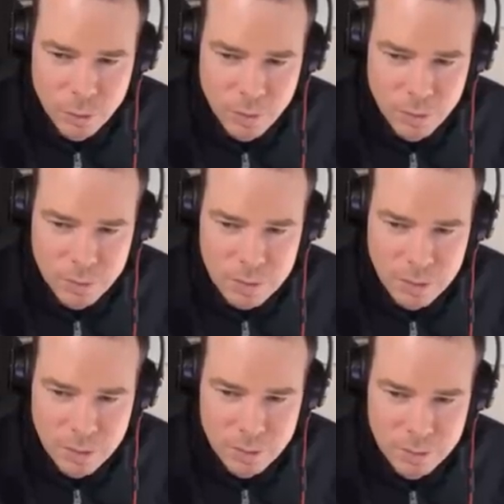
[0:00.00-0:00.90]
where
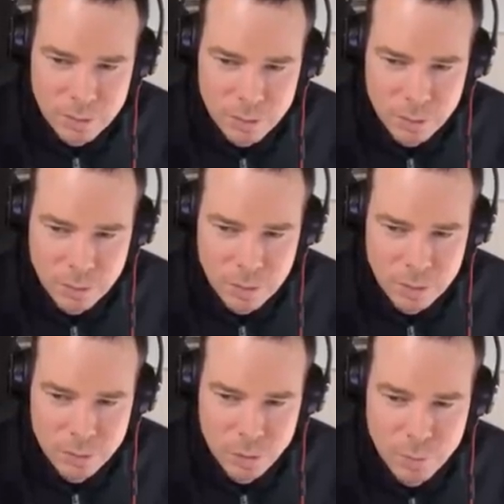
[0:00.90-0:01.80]
13 is. So
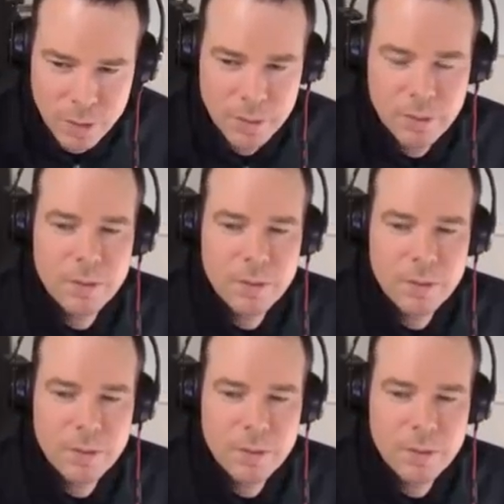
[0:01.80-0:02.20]
I'll do my